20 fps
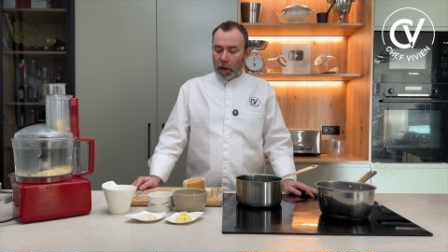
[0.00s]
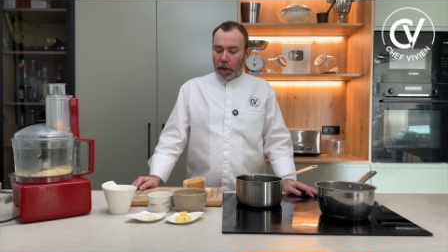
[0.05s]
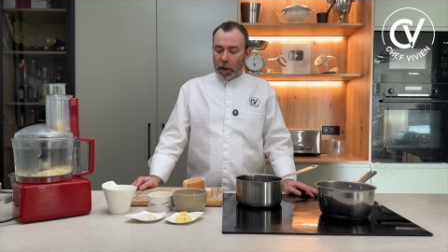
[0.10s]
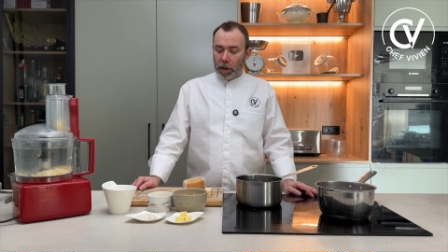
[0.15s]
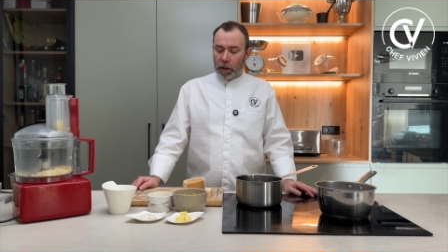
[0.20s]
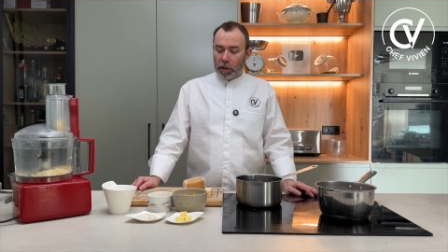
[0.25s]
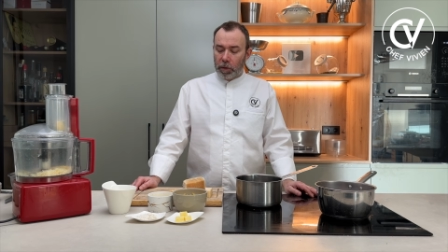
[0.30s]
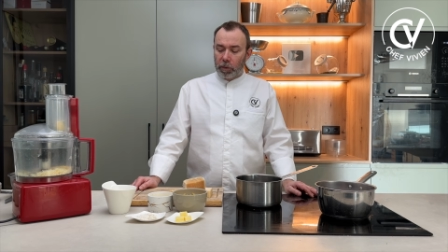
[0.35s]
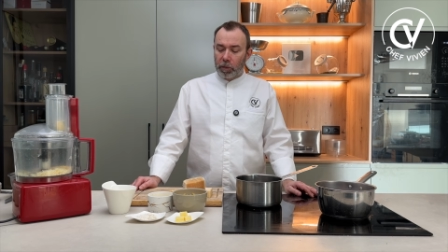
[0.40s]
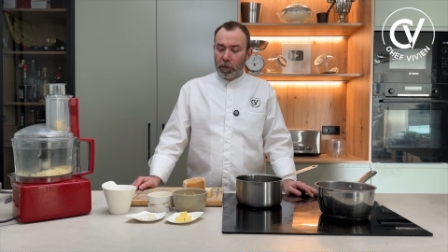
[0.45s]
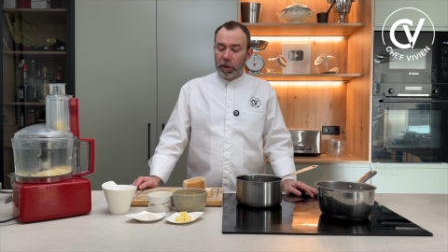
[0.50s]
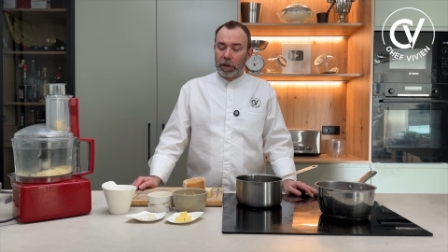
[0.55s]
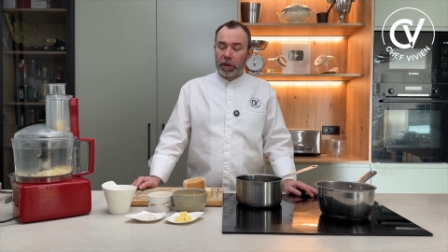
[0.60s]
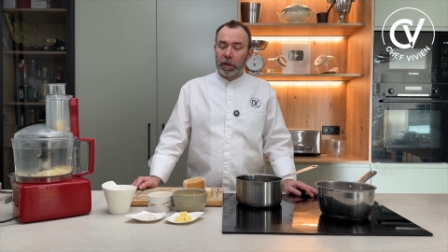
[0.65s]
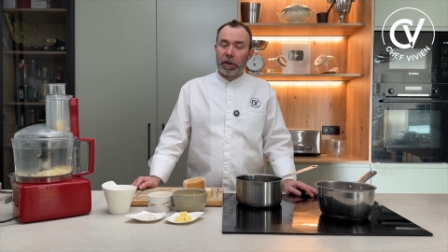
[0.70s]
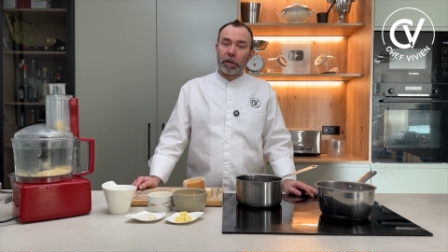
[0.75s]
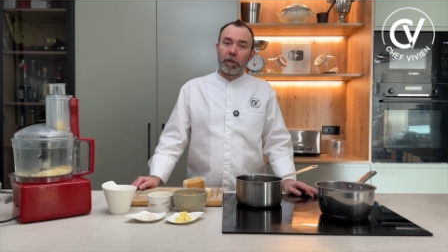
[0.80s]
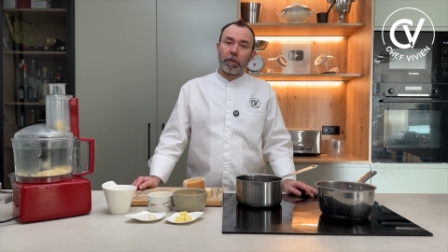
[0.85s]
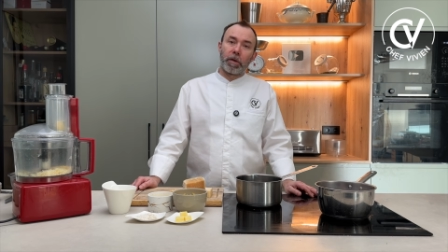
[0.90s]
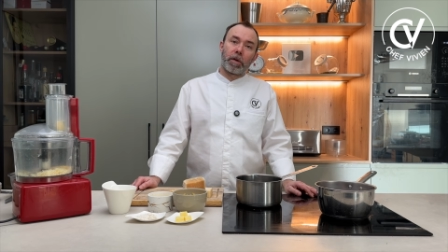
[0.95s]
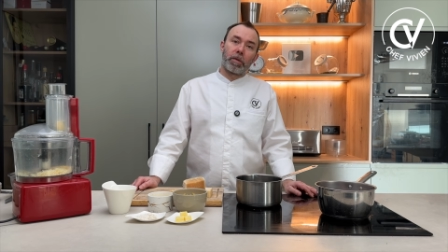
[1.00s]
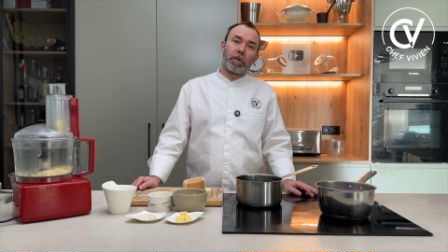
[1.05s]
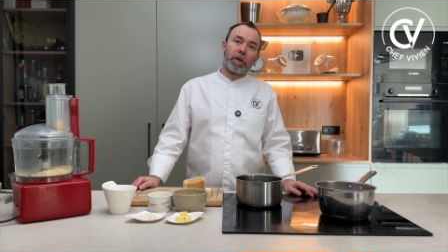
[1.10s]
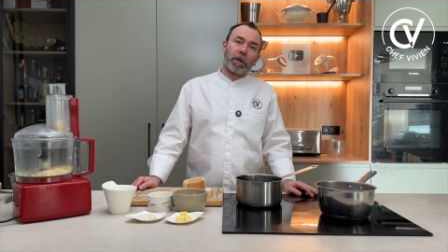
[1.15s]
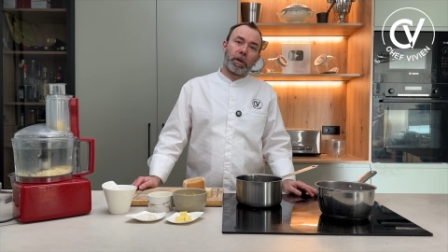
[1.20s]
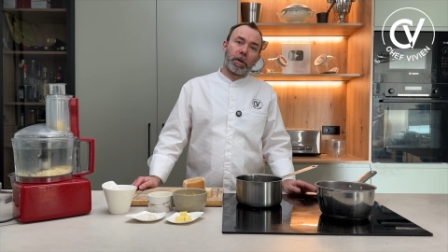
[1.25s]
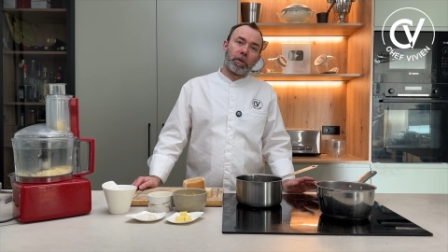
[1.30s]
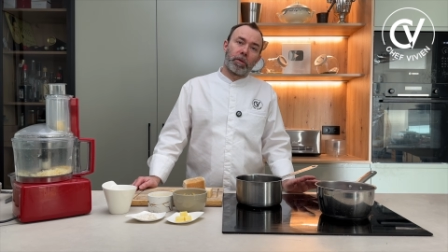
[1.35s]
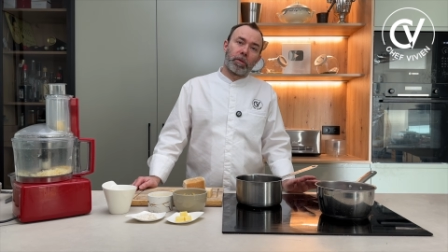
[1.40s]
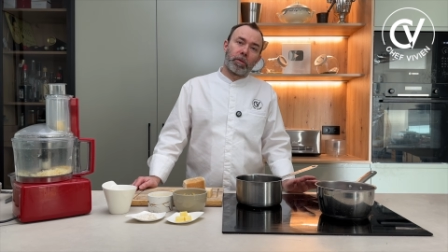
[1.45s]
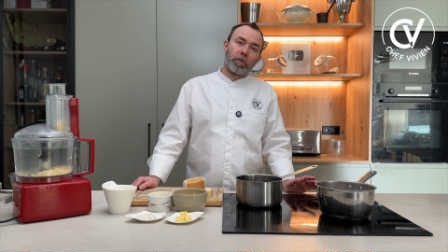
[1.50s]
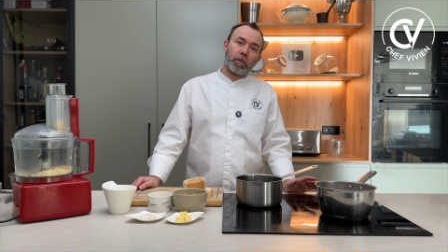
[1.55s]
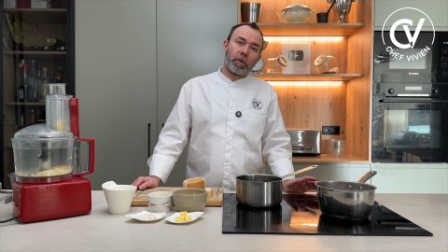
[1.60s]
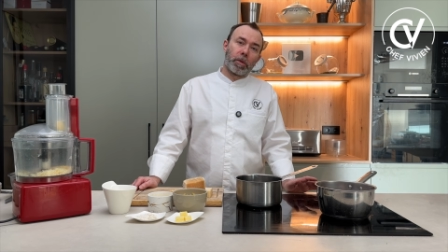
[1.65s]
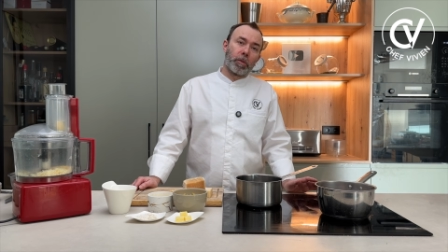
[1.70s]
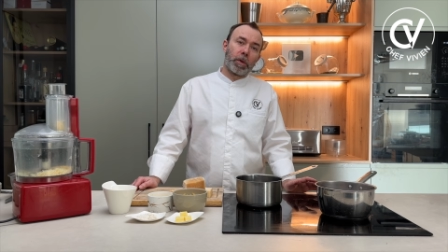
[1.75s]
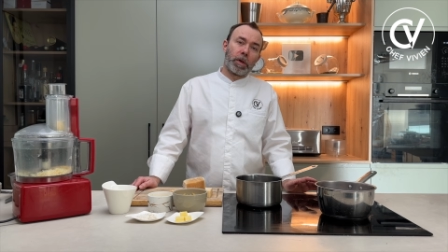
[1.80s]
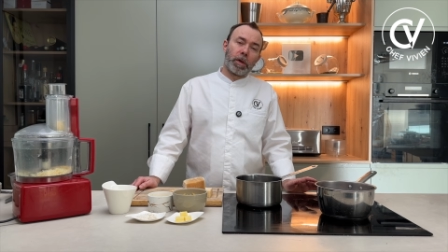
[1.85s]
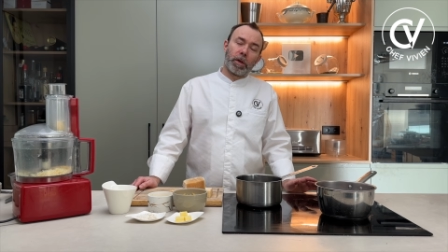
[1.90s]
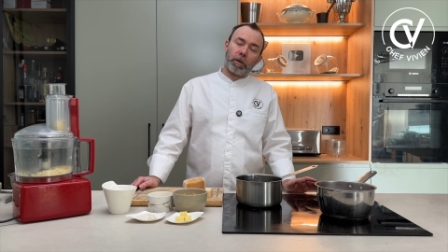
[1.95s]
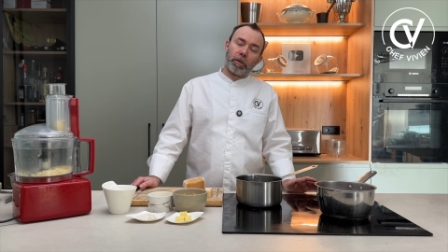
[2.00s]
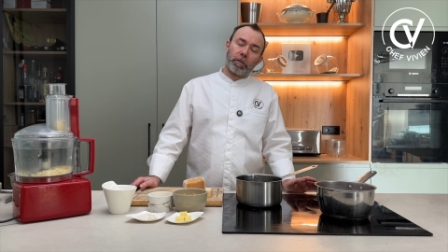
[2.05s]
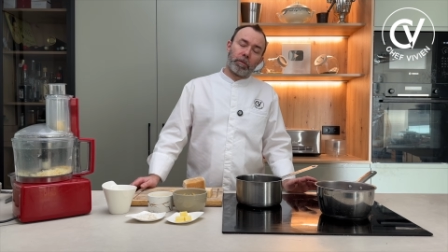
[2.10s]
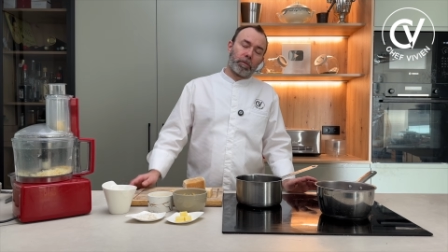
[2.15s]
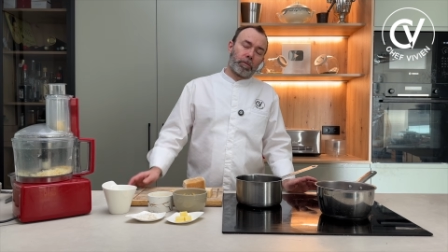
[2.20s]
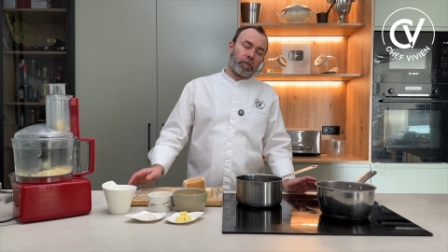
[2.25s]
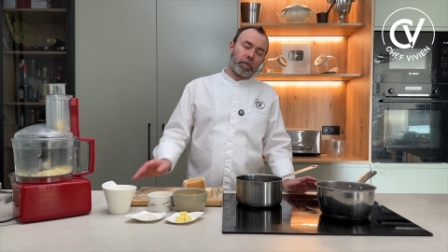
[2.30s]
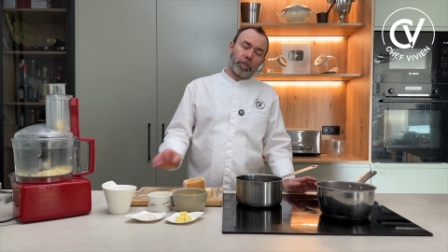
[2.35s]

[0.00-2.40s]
and you will see it will be